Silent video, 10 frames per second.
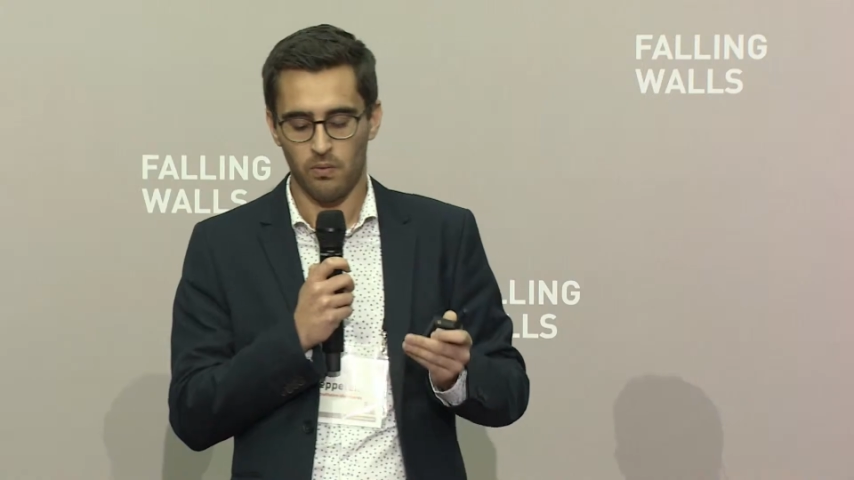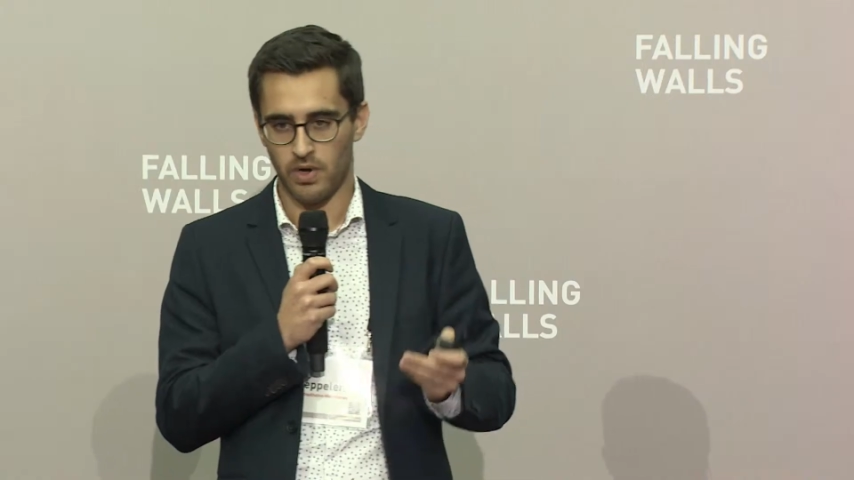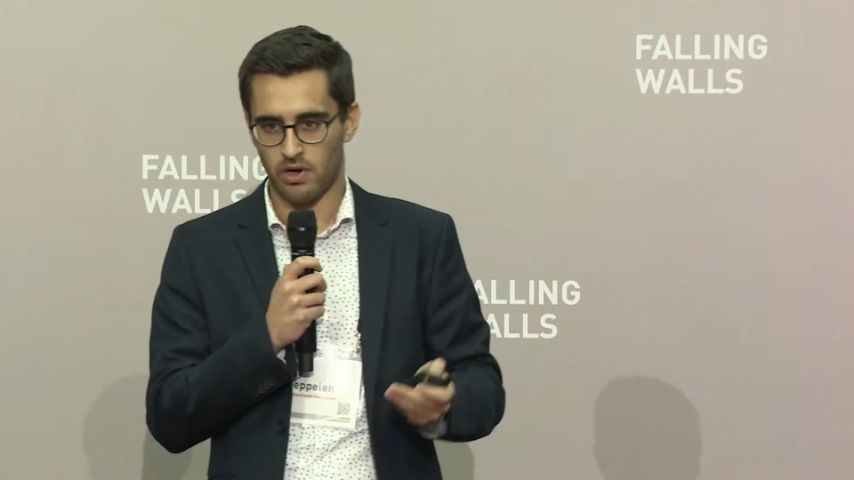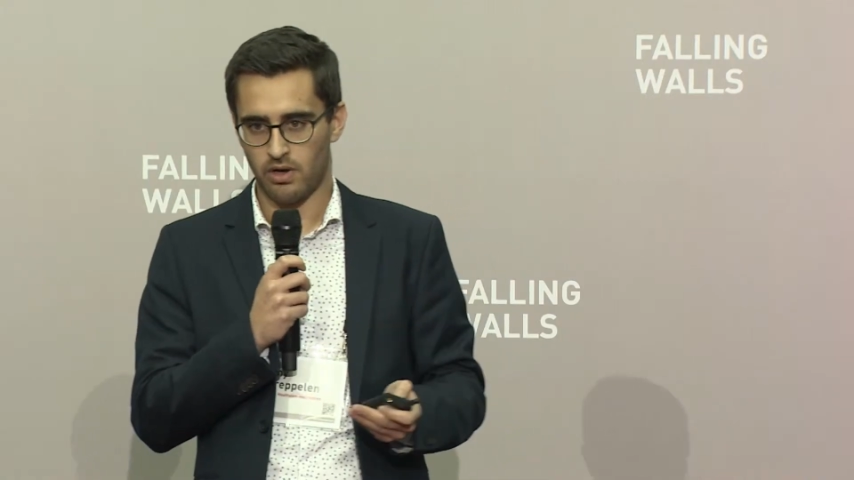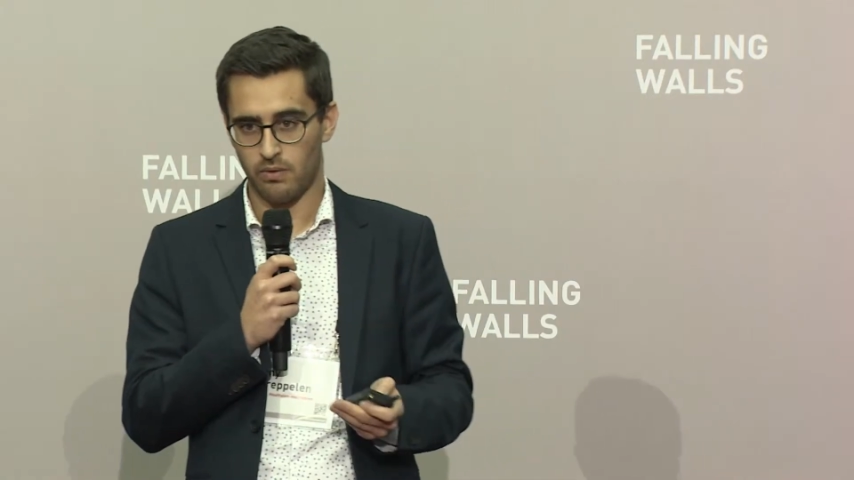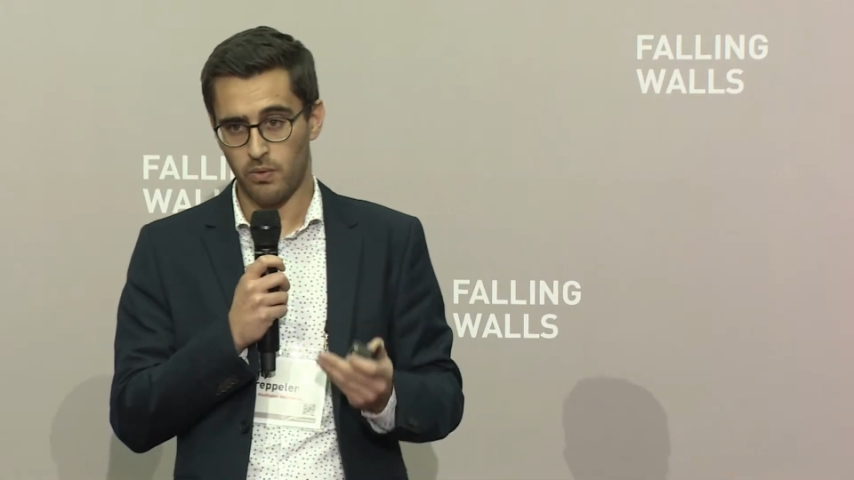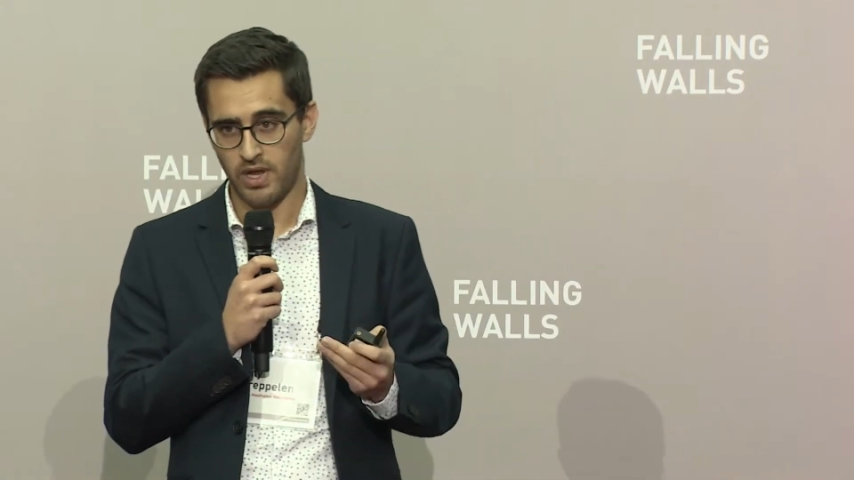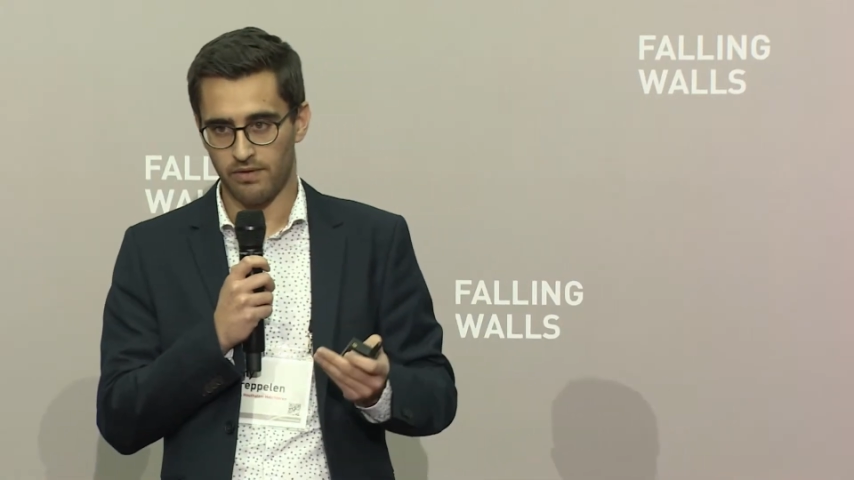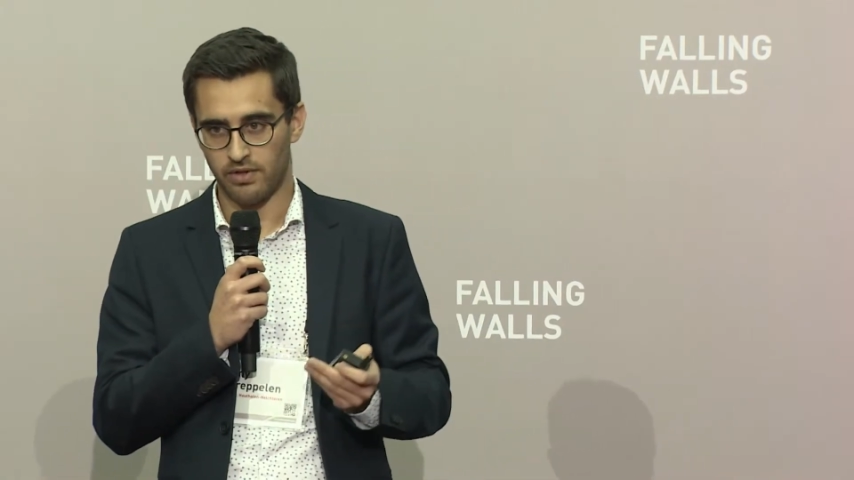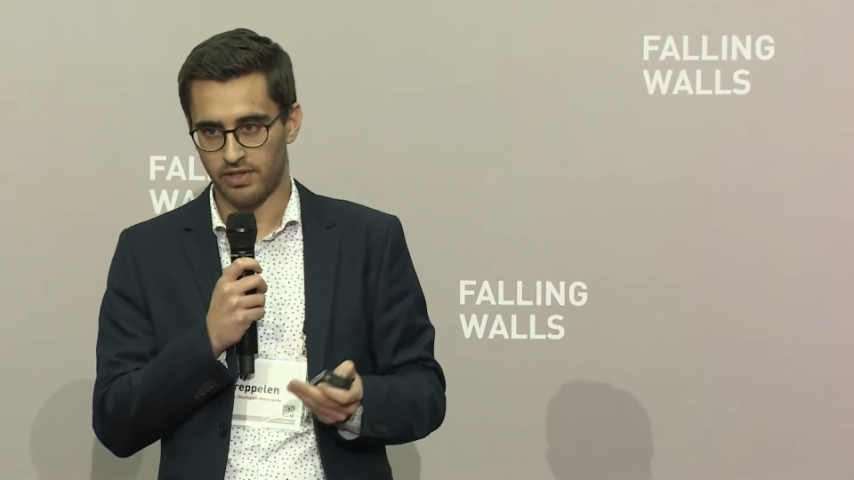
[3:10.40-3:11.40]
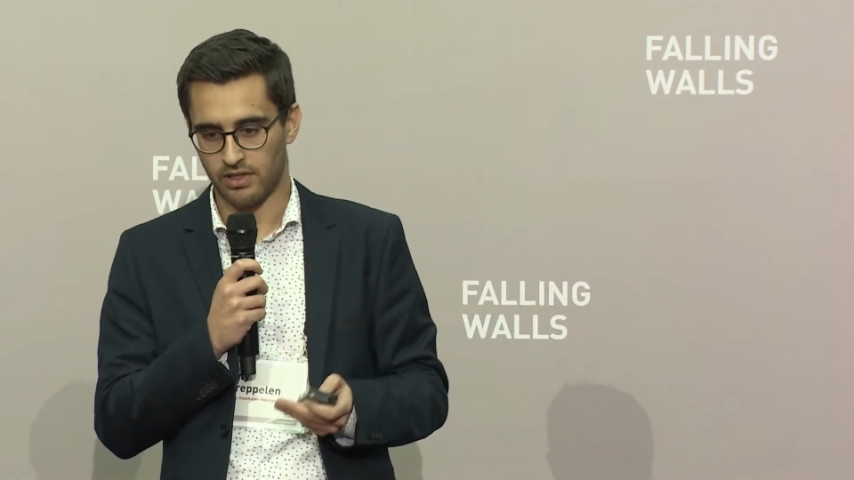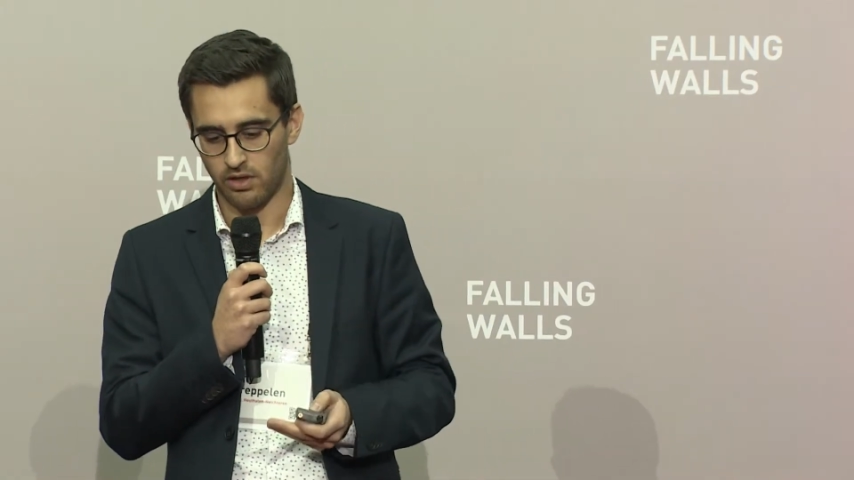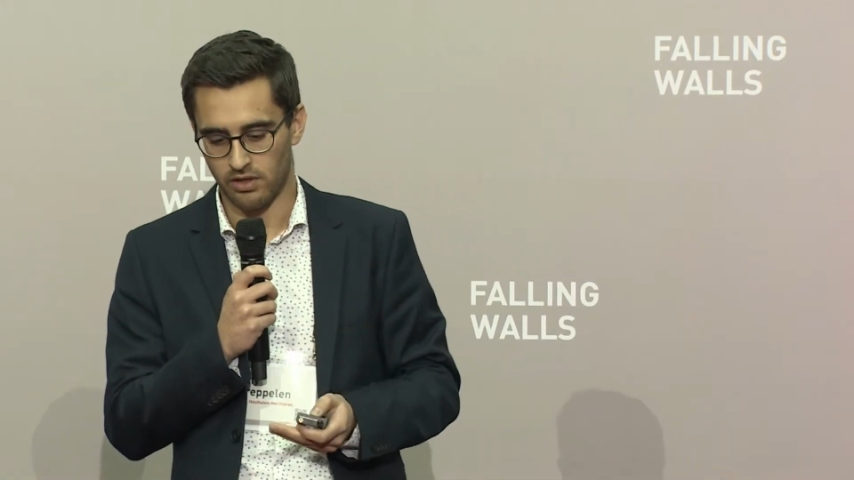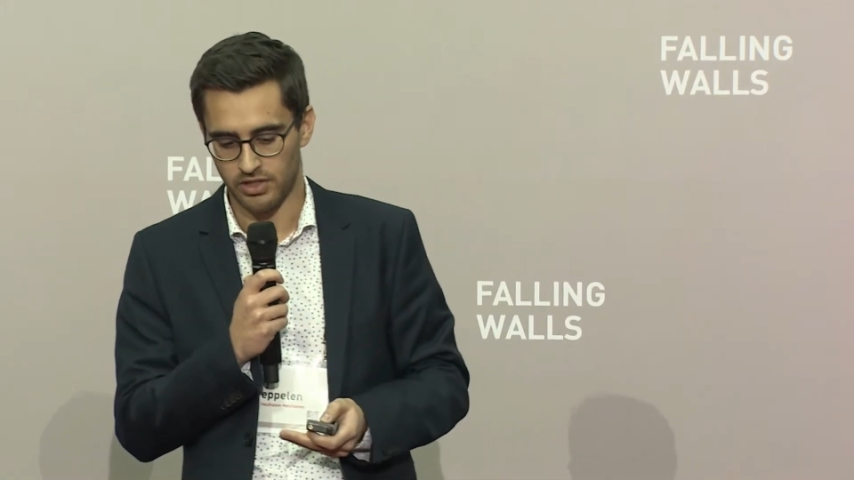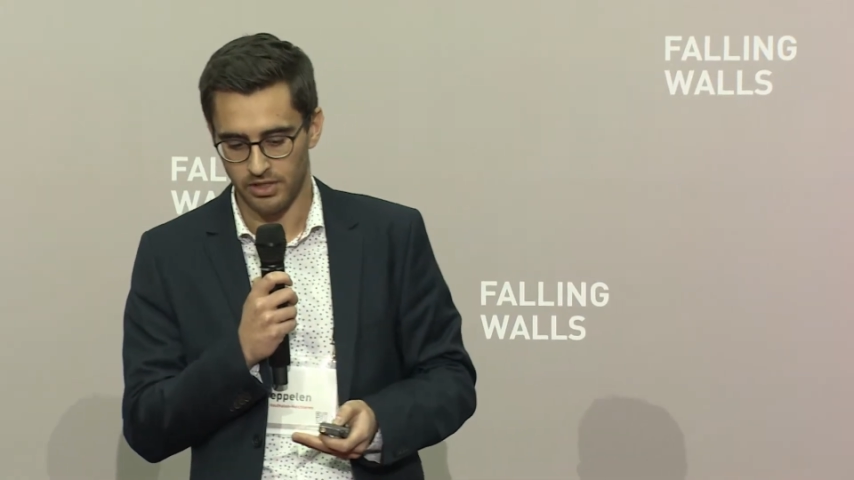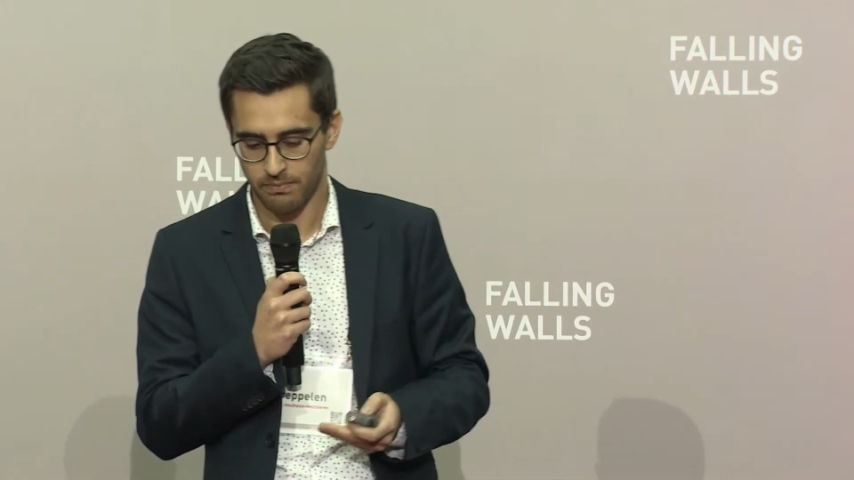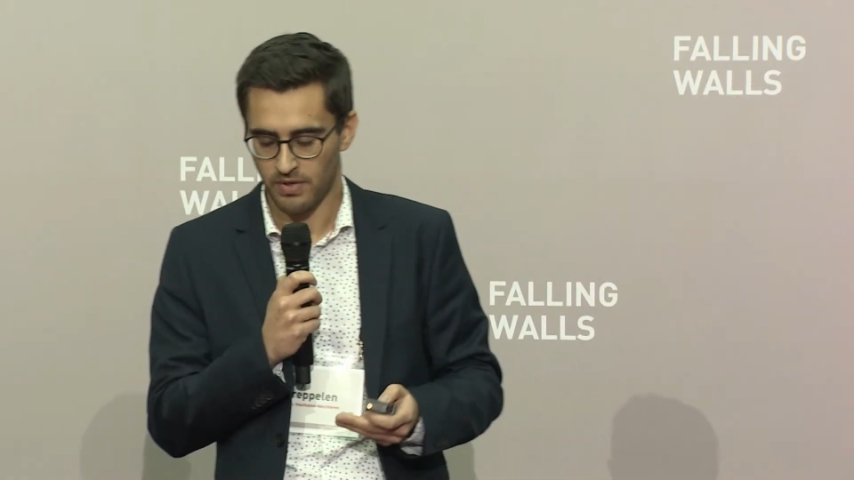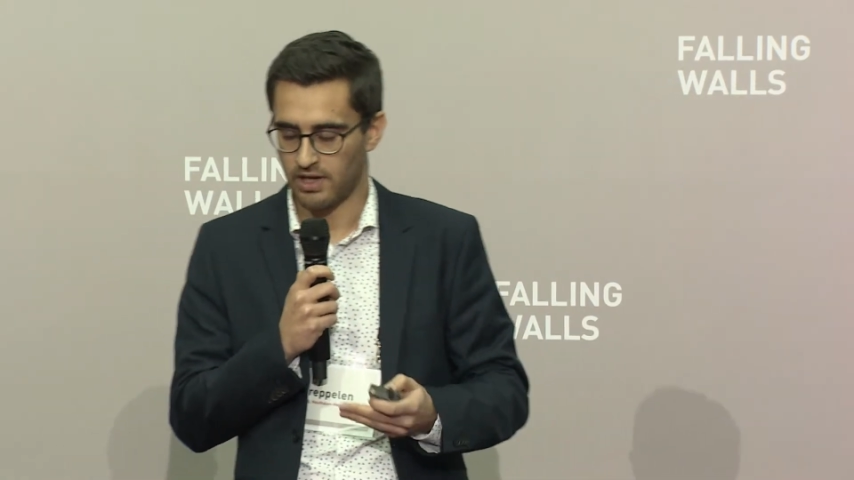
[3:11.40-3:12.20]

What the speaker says: We have the technology,